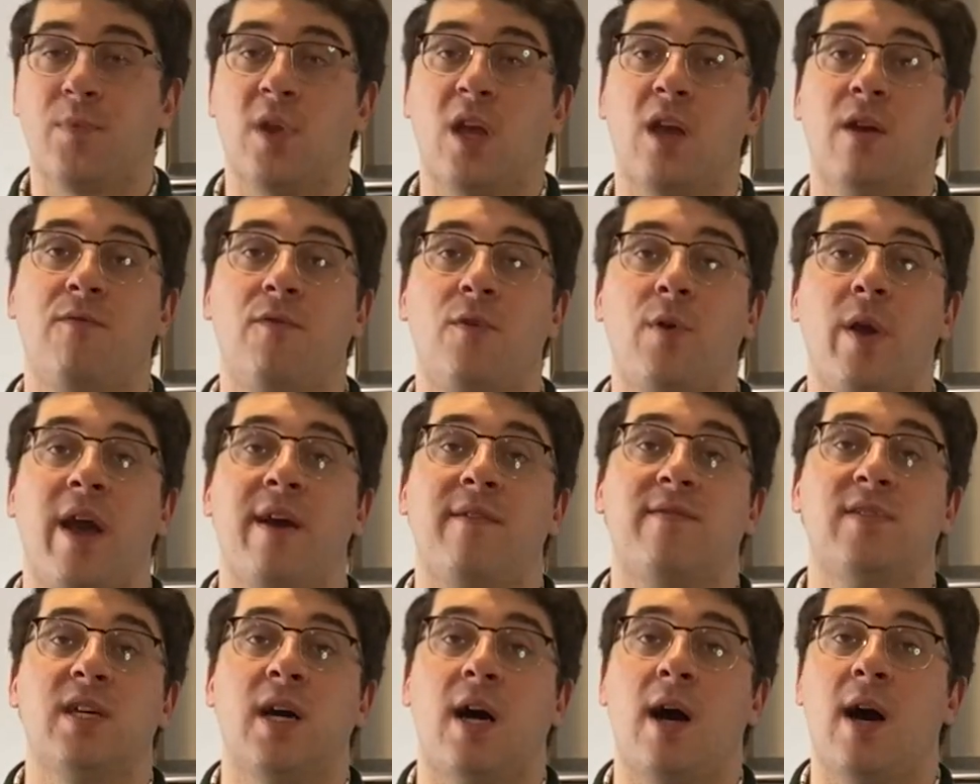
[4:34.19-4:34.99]
If you
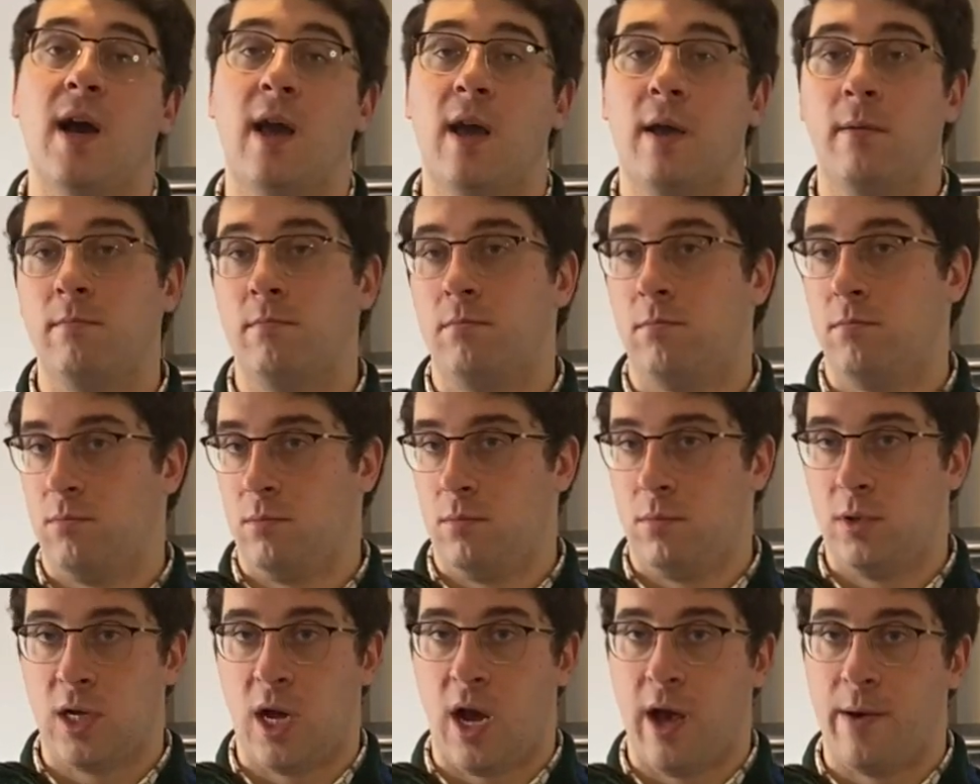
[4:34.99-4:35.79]
have thyme,
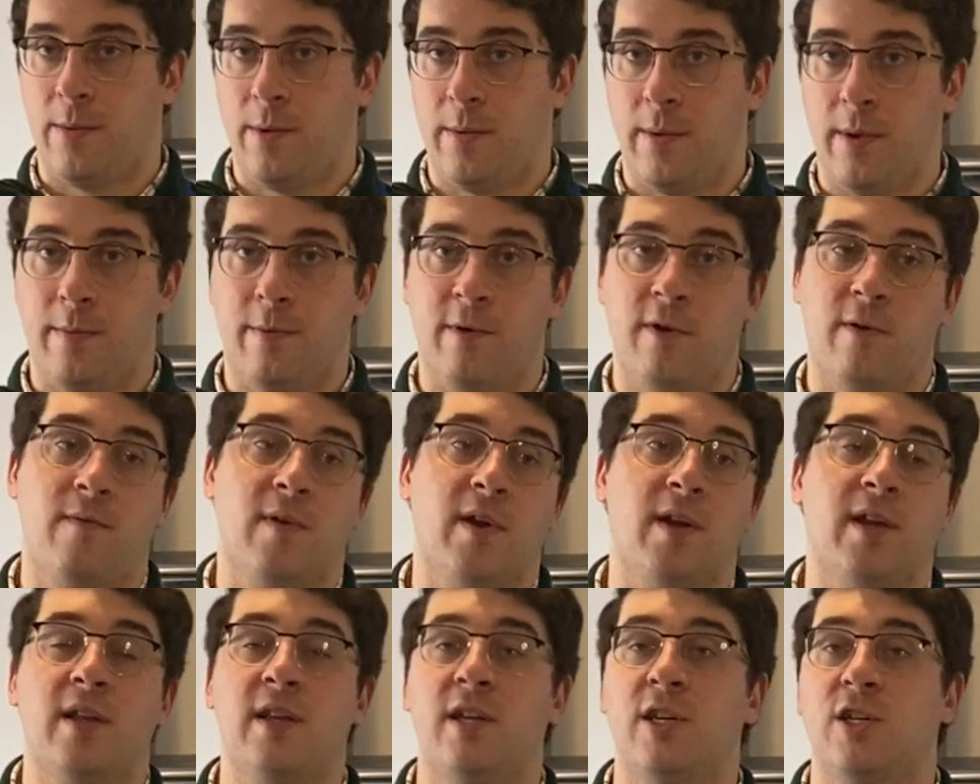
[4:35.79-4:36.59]
thyme would be a
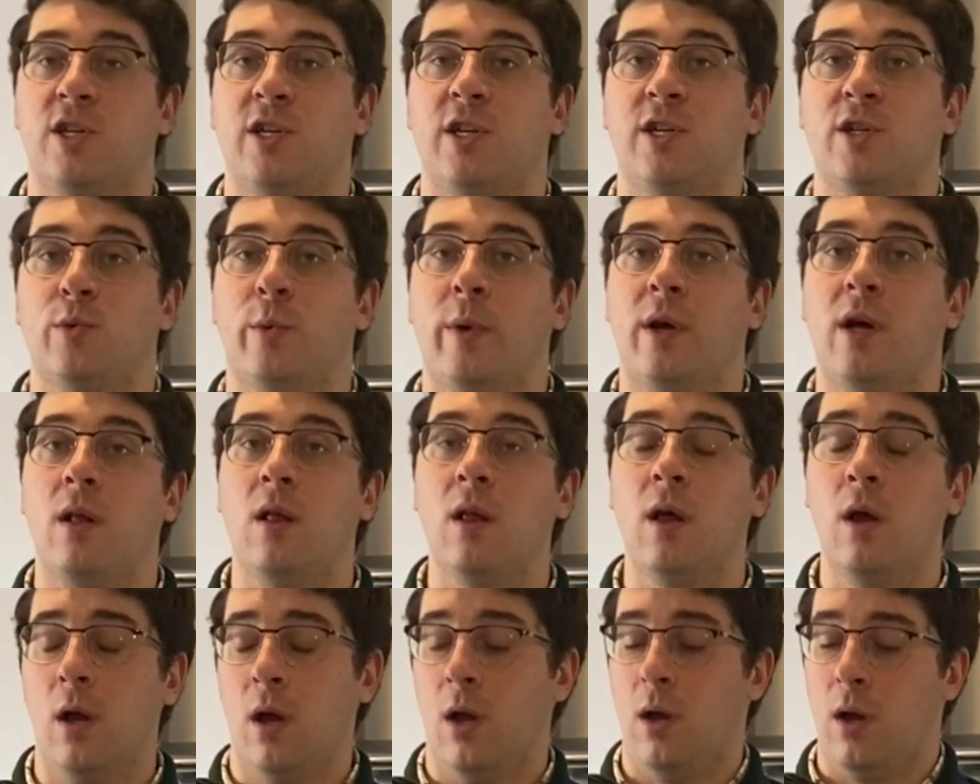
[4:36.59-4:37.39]
perfect addition as
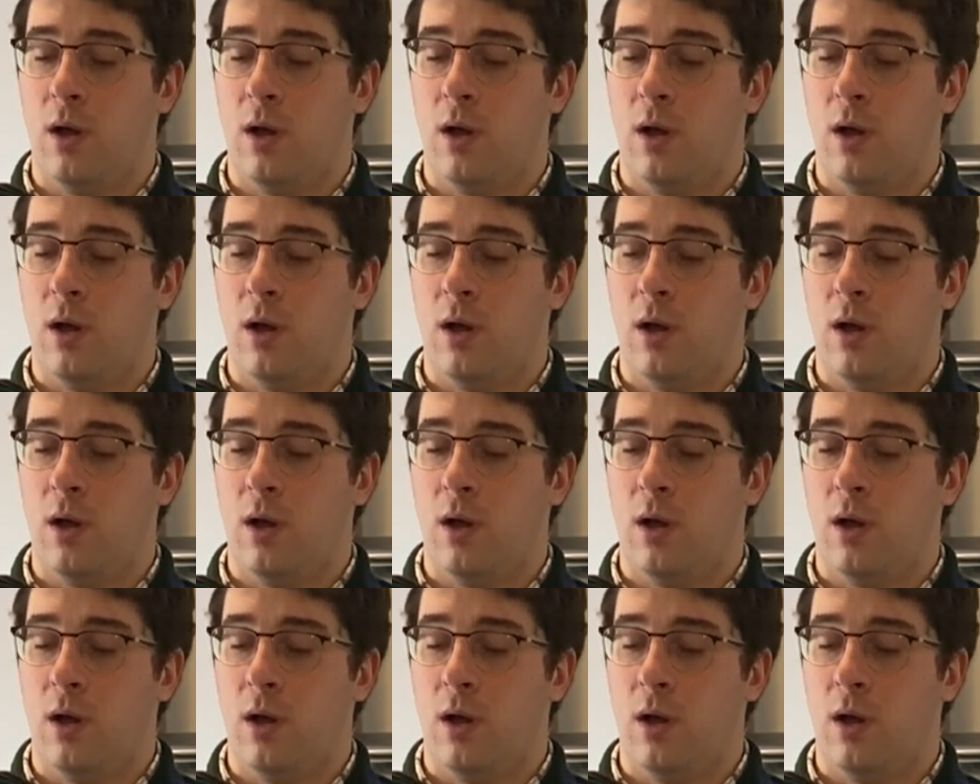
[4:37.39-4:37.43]
well.